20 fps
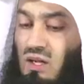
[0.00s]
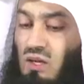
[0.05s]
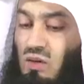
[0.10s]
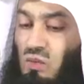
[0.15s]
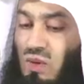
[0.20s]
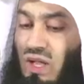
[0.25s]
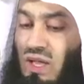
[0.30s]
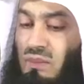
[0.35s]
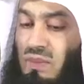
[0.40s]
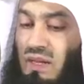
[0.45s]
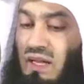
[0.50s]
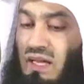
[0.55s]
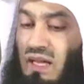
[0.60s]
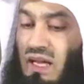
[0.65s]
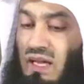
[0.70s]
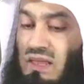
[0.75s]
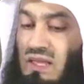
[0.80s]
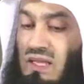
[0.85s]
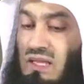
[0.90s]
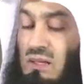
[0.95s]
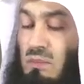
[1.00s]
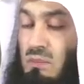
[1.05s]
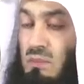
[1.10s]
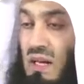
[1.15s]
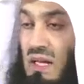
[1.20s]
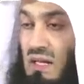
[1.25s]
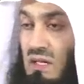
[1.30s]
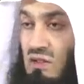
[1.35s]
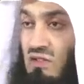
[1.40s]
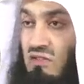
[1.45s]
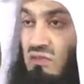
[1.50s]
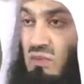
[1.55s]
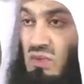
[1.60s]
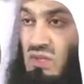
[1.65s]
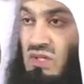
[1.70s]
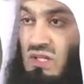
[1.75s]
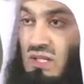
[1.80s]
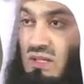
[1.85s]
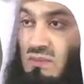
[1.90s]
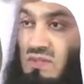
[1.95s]
whereby I think the bulk of
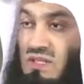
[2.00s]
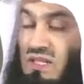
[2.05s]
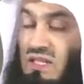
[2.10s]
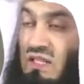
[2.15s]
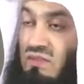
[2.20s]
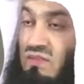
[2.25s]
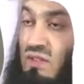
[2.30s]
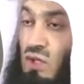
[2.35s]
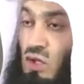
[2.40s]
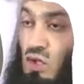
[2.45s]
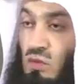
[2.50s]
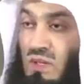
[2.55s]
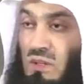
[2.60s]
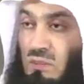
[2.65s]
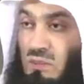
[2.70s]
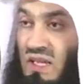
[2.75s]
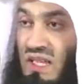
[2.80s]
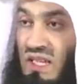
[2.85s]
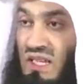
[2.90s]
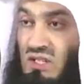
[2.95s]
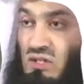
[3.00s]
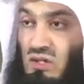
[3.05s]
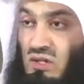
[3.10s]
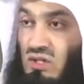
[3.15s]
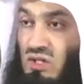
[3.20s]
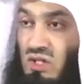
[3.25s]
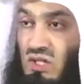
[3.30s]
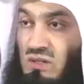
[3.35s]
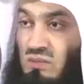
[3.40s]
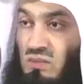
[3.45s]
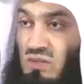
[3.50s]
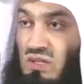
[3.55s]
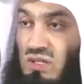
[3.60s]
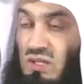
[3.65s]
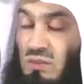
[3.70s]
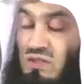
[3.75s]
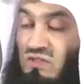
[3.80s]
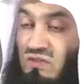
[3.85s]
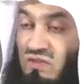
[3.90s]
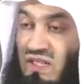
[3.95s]
Muslims and even human beings, not just
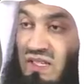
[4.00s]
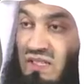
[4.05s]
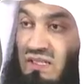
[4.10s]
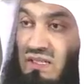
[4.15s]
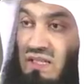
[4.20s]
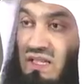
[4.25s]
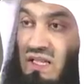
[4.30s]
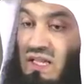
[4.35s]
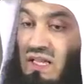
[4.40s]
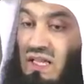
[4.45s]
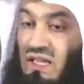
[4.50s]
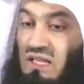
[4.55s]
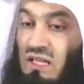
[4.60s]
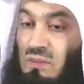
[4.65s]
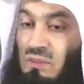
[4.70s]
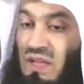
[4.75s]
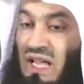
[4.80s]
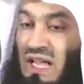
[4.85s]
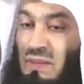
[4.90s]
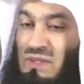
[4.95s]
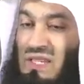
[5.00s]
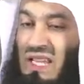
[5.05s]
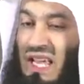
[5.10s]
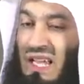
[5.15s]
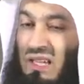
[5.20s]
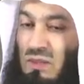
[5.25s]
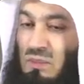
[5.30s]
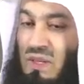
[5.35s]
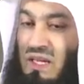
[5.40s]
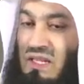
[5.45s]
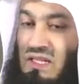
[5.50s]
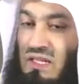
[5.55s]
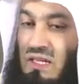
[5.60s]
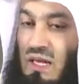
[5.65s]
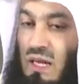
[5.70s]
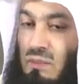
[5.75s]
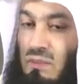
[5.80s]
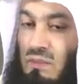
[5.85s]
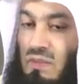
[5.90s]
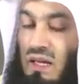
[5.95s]
Muslims, feel that perhaps help has
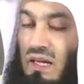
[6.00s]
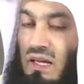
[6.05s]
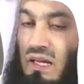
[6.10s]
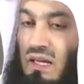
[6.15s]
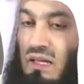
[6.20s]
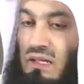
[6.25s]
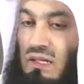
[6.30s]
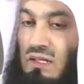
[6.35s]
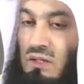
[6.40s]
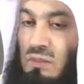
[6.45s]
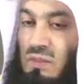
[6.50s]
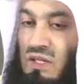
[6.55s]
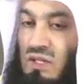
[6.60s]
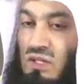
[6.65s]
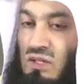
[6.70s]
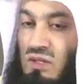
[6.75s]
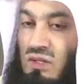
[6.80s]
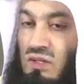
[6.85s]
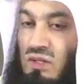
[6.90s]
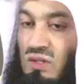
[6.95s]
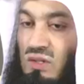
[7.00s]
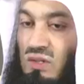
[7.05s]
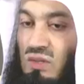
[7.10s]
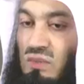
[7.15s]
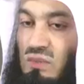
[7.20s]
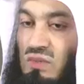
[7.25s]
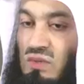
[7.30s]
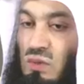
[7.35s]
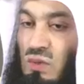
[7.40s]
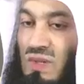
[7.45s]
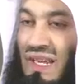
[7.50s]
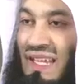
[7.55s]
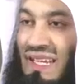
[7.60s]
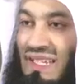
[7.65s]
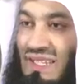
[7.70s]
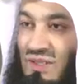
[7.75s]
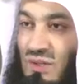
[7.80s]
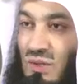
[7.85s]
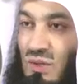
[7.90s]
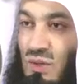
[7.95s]
come a little bit too
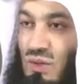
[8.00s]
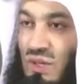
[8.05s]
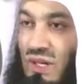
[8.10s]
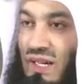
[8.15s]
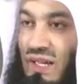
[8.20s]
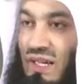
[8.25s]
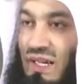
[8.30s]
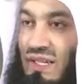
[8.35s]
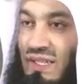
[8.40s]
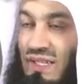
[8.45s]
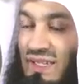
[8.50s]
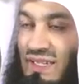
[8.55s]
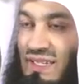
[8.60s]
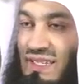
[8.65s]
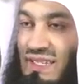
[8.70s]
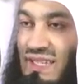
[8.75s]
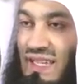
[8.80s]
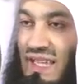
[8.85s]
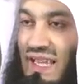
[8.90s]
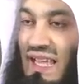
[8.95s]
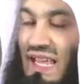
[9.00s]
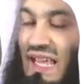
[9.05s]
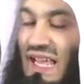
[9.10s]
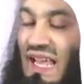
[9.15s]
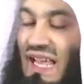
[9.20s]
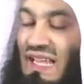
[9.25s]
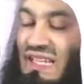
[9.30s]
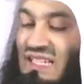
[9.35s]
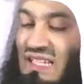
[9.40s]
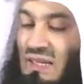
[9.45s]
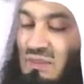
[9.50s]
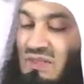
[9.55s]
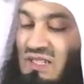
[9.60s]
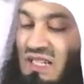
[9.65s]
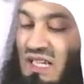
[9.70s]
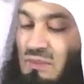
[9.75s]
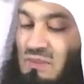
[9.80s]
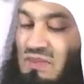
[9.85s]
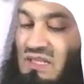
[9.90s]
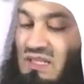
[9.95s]
late, or yes. And
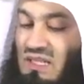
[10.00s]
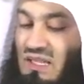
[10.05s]
sometimes